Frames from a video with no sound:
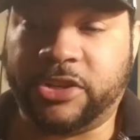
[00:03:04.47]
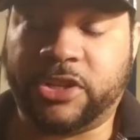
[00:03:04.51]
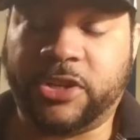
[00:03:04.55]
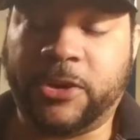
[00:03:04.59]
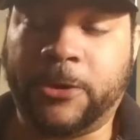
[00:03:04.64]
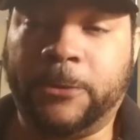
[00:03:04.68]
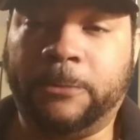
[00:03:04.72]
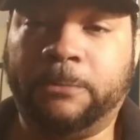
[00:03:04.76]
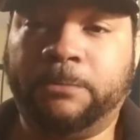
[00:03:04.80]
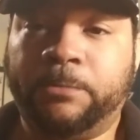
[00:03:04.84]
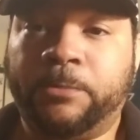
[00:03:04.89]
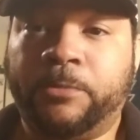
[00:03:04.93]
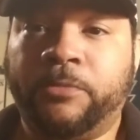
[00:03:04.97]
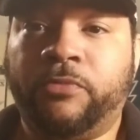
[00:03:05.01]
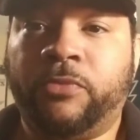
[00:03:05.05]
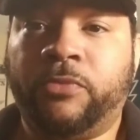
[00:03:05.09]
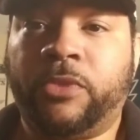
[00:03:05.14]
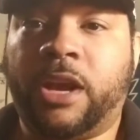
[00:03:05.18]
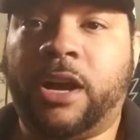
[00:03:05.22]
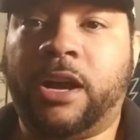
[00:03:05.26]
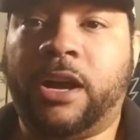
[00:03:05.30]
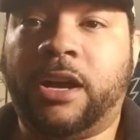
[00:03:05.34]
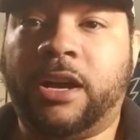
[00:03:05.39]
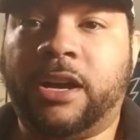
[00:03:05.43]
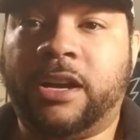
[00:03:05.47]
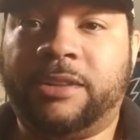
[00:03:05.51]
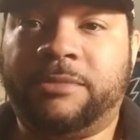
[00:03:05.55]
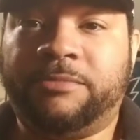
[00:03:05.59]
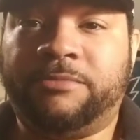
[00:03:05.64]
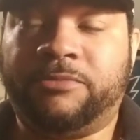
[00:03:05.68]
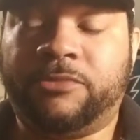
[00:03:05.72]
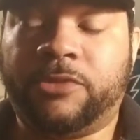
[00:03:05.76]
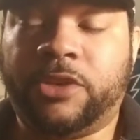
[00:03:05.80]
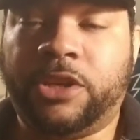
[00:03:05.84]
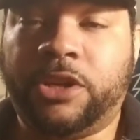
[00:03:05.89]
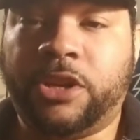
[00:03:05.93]
So,
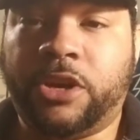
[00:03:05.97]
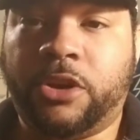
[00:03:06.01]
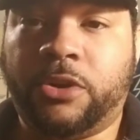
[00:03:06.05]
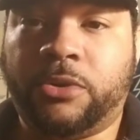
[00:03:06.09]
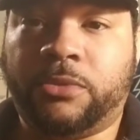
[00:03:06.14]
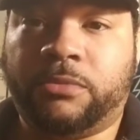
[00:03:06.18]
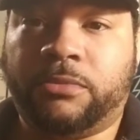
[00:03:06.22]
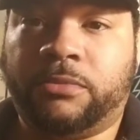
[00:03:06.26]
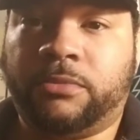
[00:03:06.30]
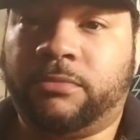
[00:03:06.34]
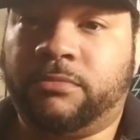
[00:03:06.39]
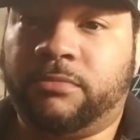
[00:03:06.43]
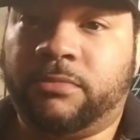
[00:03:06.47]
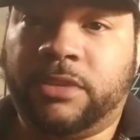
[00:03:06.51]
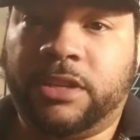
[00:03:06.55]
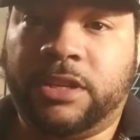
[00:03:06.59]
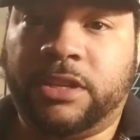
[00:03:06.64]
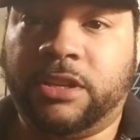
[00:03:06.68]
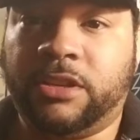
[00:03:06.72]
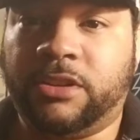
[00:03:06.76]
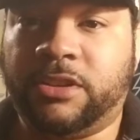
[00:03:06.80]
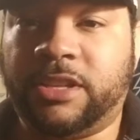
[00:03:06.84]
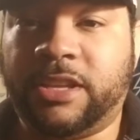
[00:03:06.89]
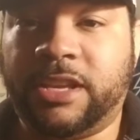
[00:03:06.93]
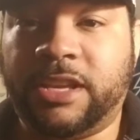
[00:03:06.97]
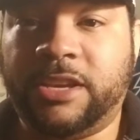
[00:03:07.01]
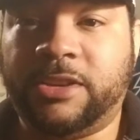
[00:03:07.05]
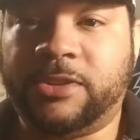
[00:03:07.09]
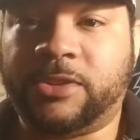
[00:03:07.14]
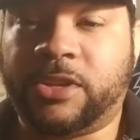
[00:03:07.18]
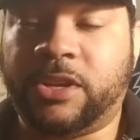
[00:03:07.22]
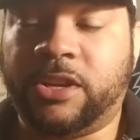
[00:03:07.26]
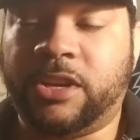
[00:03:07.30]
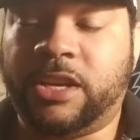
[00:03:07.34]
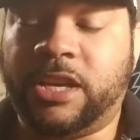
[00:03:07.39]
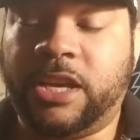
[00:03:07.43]
you know, the
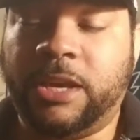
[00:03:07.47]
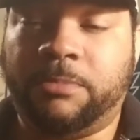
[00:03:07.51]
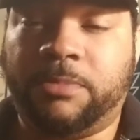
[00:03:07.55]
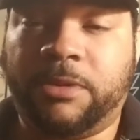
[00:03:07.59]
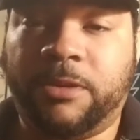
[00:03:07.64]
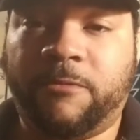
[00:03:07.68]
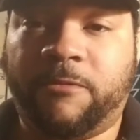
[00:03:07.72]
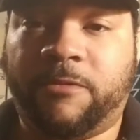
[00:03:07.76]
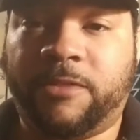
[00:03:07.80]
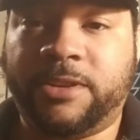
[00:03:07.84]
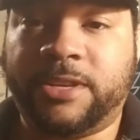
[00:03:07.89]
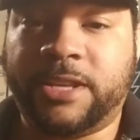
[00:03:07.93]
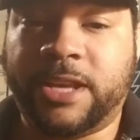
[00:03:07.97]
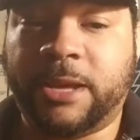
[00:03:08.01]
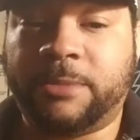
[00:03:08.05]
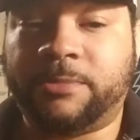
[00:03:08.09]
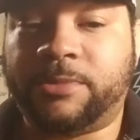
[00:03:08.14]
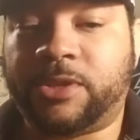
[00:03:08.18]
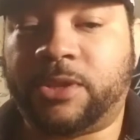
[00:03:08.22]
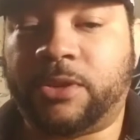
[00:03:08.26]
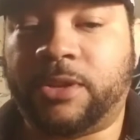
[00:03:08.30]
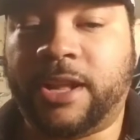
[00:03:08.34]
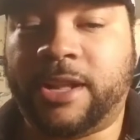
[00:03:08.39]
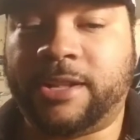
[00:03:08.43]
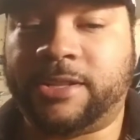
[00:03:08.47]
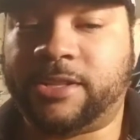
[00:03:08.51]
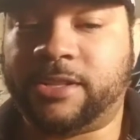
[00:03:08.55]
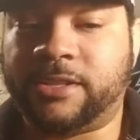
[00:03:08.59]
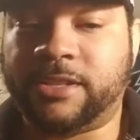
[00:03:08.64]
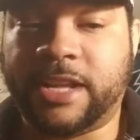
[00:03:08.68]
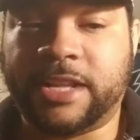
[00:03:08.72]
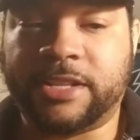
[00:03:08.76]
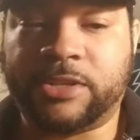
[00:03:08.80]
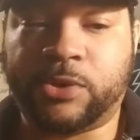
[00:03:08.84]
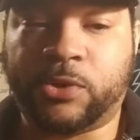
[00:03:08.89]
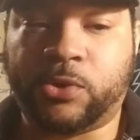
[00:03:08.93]
Eagles going to keep him for depth, so
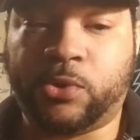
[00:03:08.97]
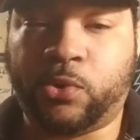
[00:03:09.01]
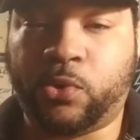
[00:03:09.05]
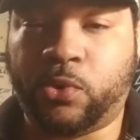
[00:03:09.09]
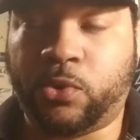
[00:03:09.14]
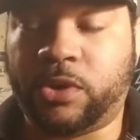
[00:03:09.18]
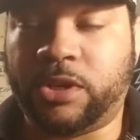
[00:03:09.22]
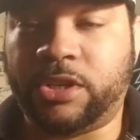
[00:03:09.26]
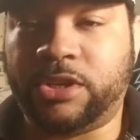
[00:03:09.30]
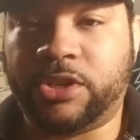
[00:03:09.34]
that's cool.